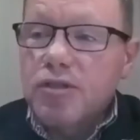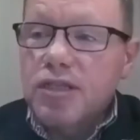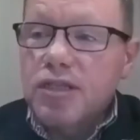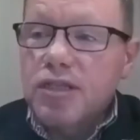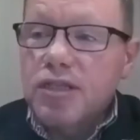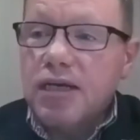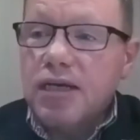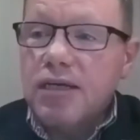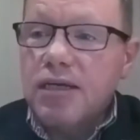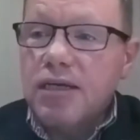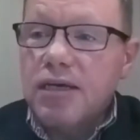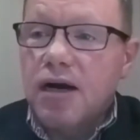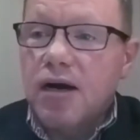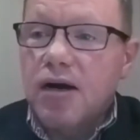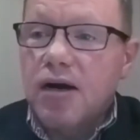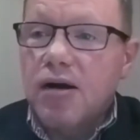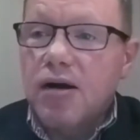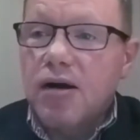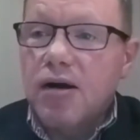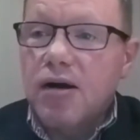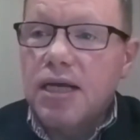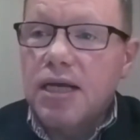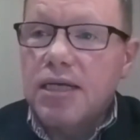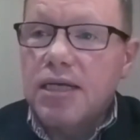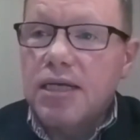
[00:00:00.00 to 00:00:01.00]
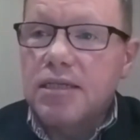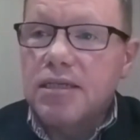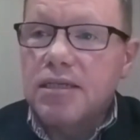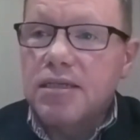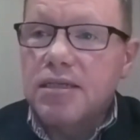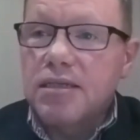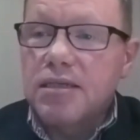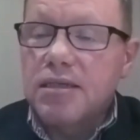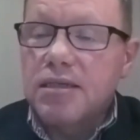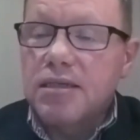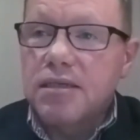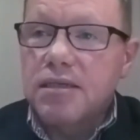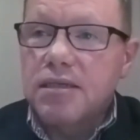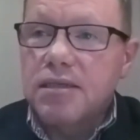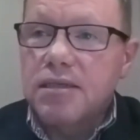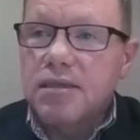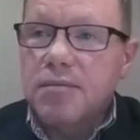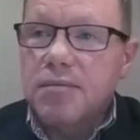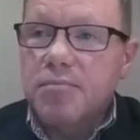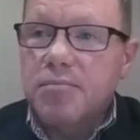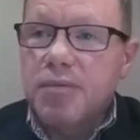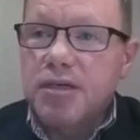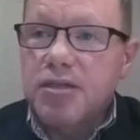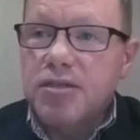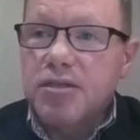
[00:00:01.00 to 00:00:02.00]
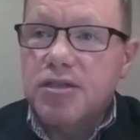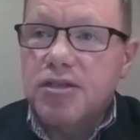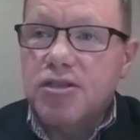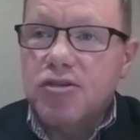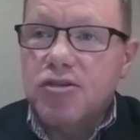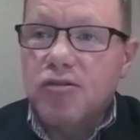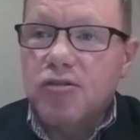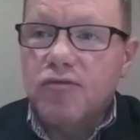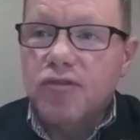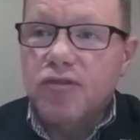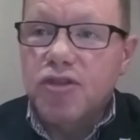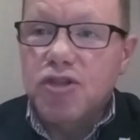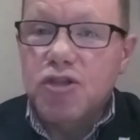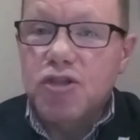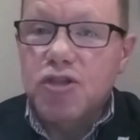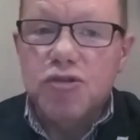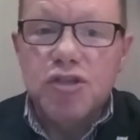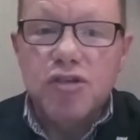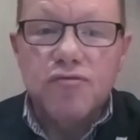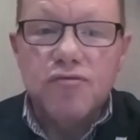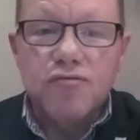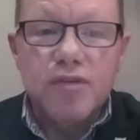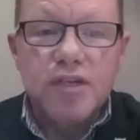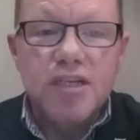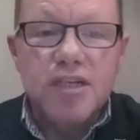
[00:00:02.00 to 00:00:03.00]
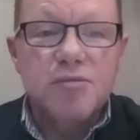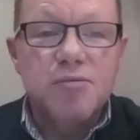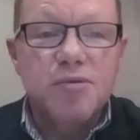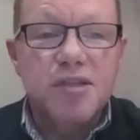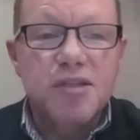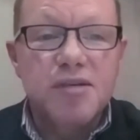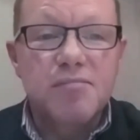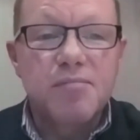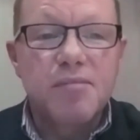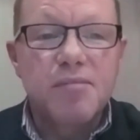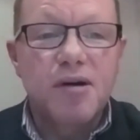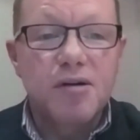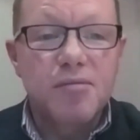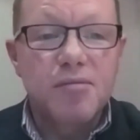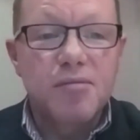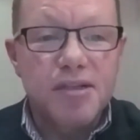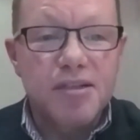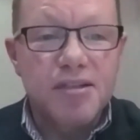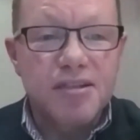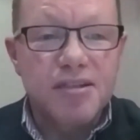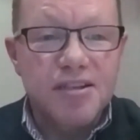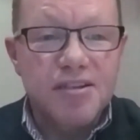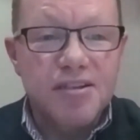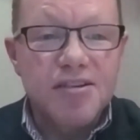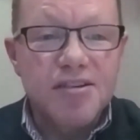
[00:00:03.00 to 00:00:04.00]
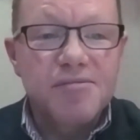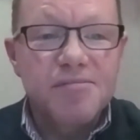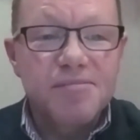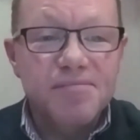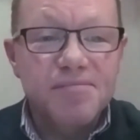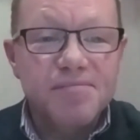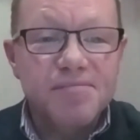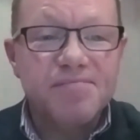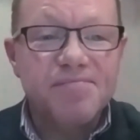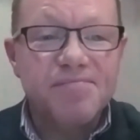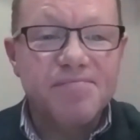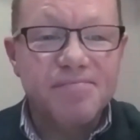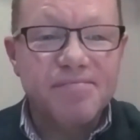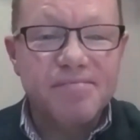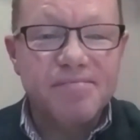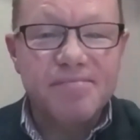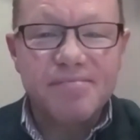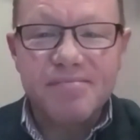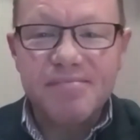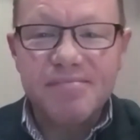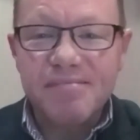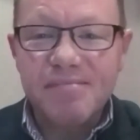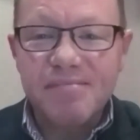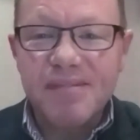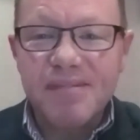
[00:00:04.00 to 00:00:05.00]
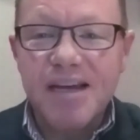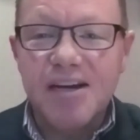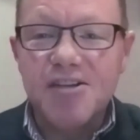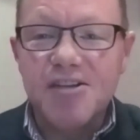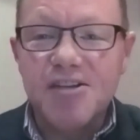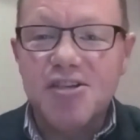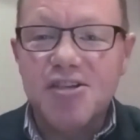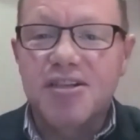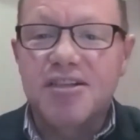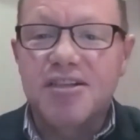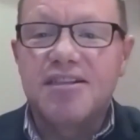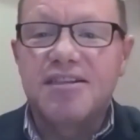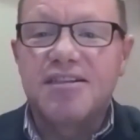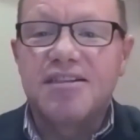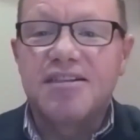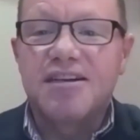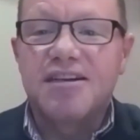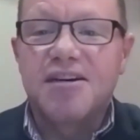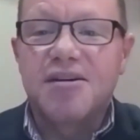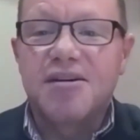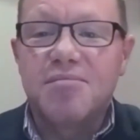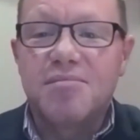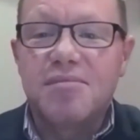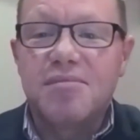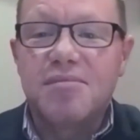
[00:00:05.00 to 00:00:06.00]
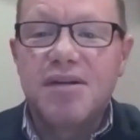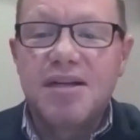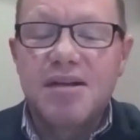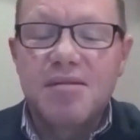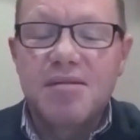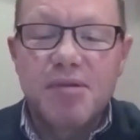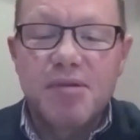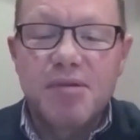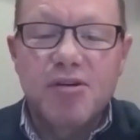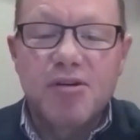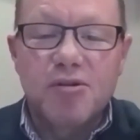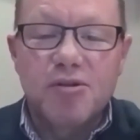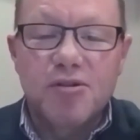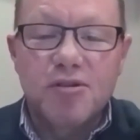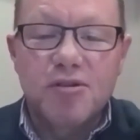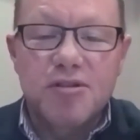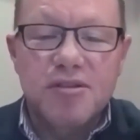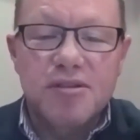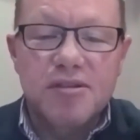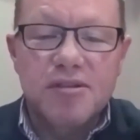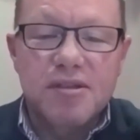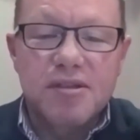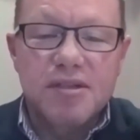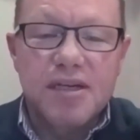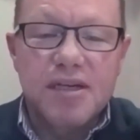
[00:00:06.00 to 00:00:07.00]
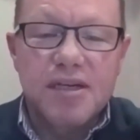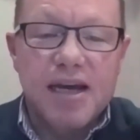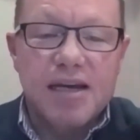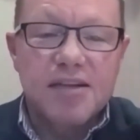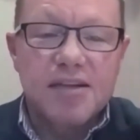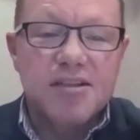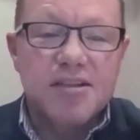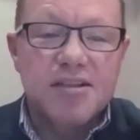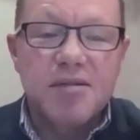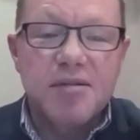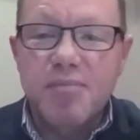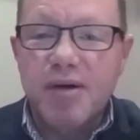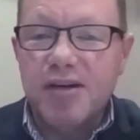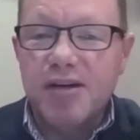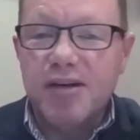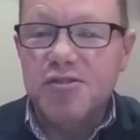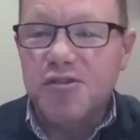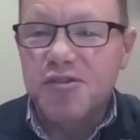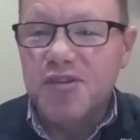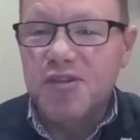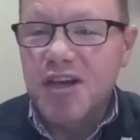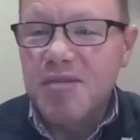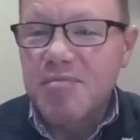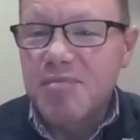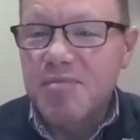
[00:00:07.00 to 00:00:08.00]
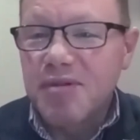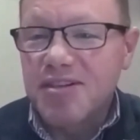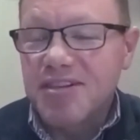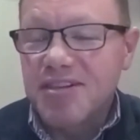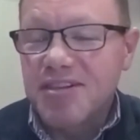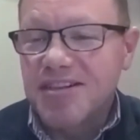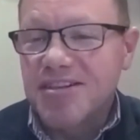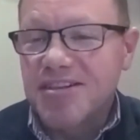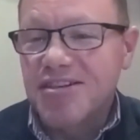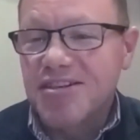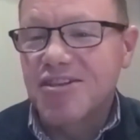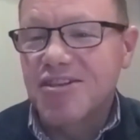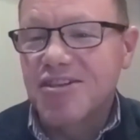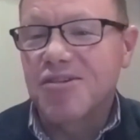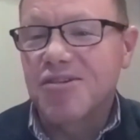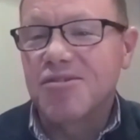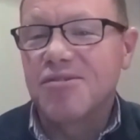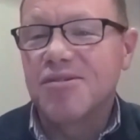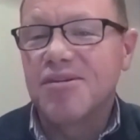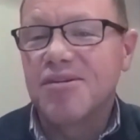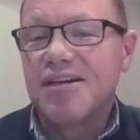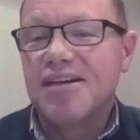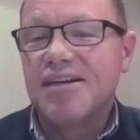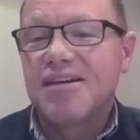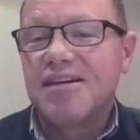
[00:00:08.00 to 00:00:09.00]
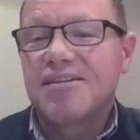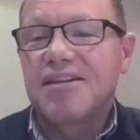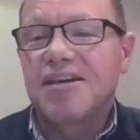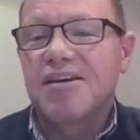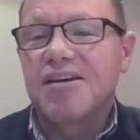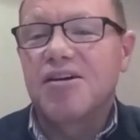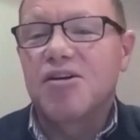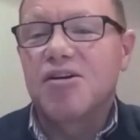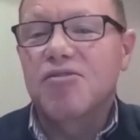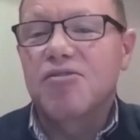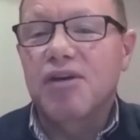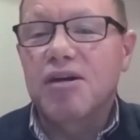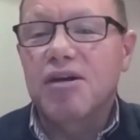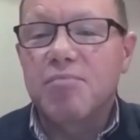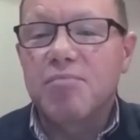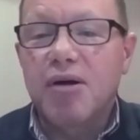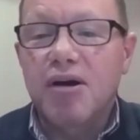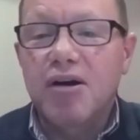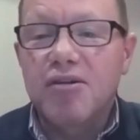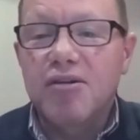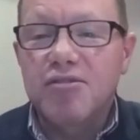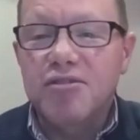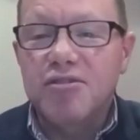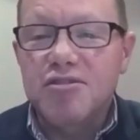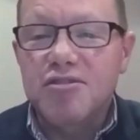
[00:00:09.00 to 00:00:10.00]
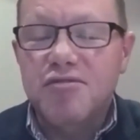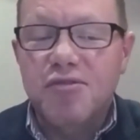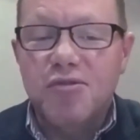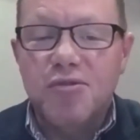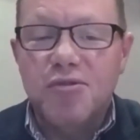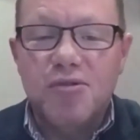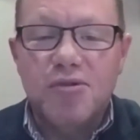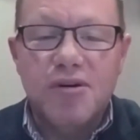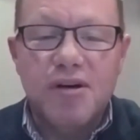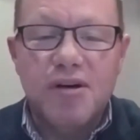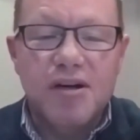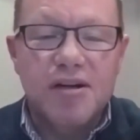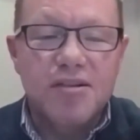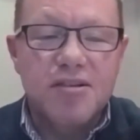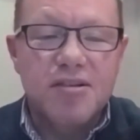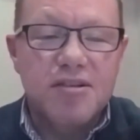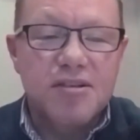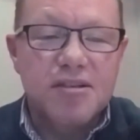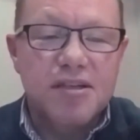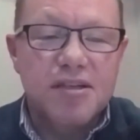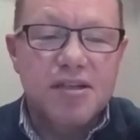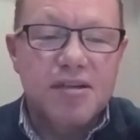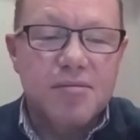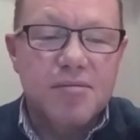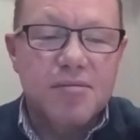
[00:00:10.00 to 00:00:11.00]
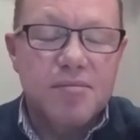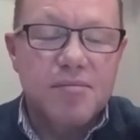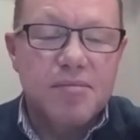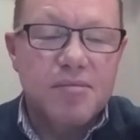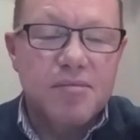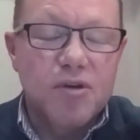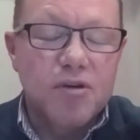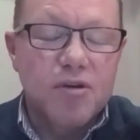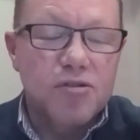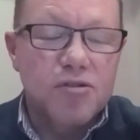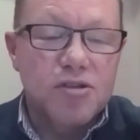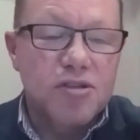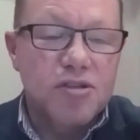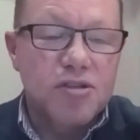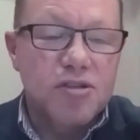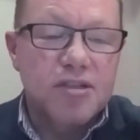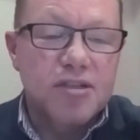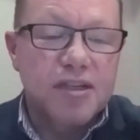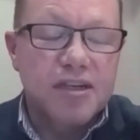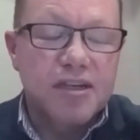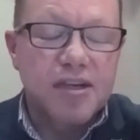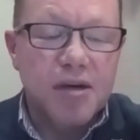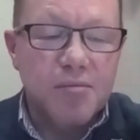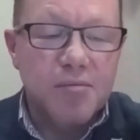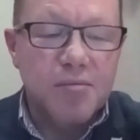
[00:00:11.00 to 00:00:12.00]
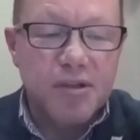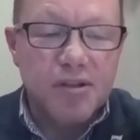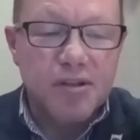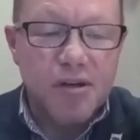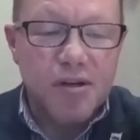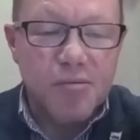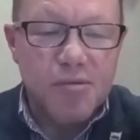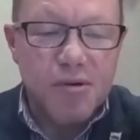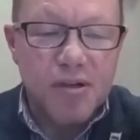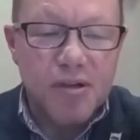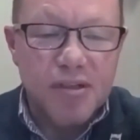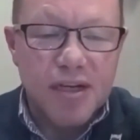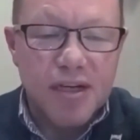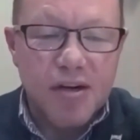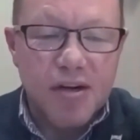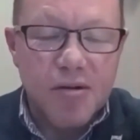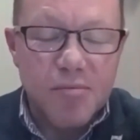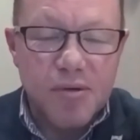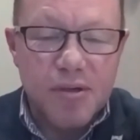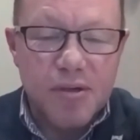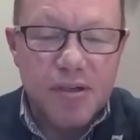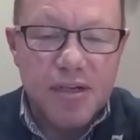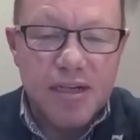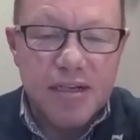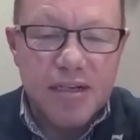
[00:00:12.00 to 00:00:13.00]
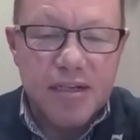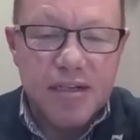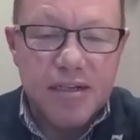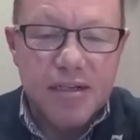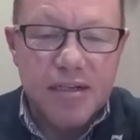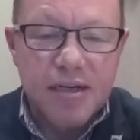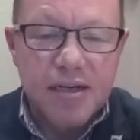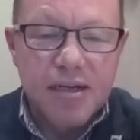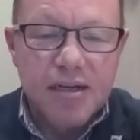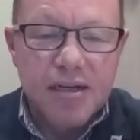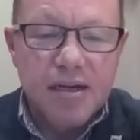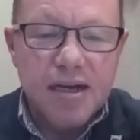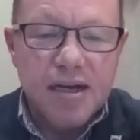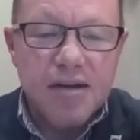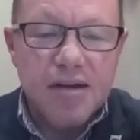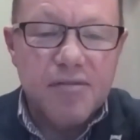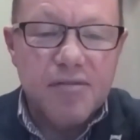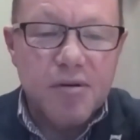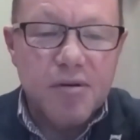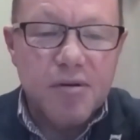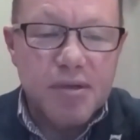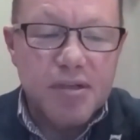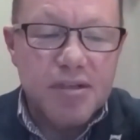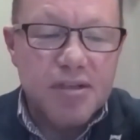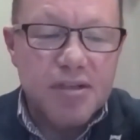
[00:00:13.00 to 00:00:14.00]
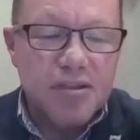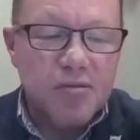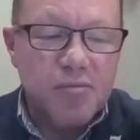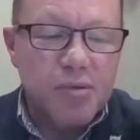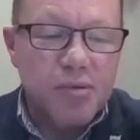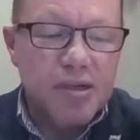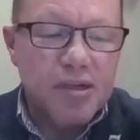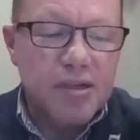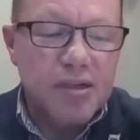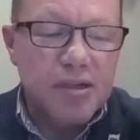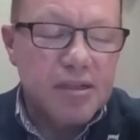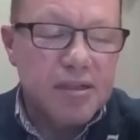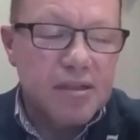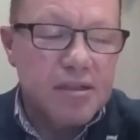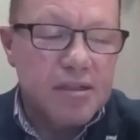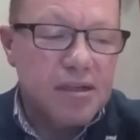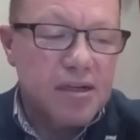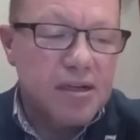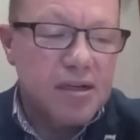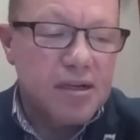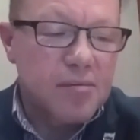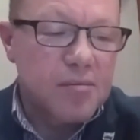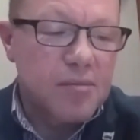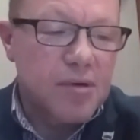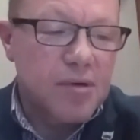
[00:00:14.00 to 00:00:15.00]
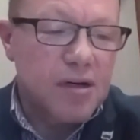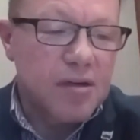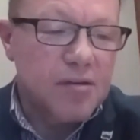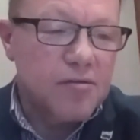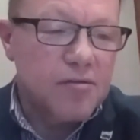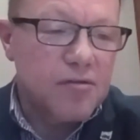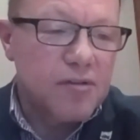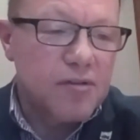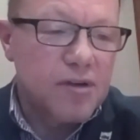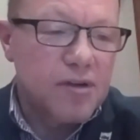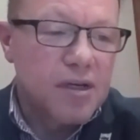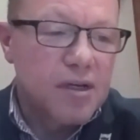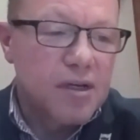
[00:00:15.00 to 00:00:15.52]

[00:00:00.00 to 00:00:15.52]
they are in the business of reducing risk within my business, actually, because it has an impact on their business. So they are great partners for us, not just in the company that I work now, but in every business I've been in. I've